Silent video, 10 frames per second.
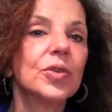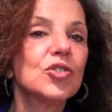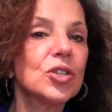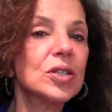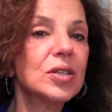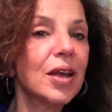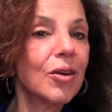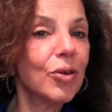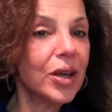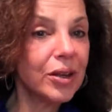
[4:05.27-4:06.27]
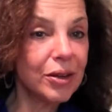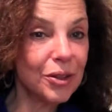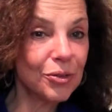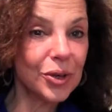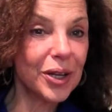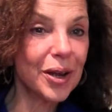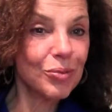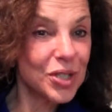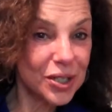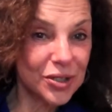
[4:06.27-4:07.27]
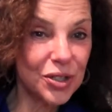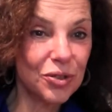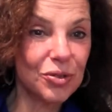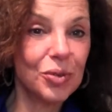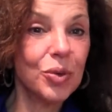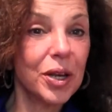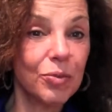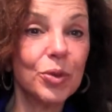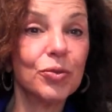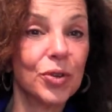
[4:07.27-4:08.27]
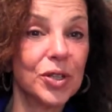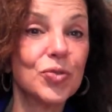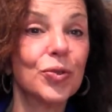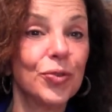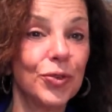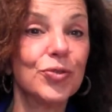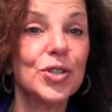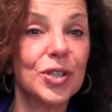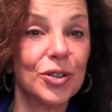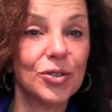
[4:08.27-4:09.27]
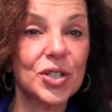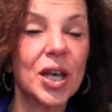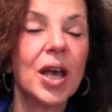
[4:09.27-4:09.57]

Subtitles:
She's now 83, I'm 63. We have been friends for 50 years.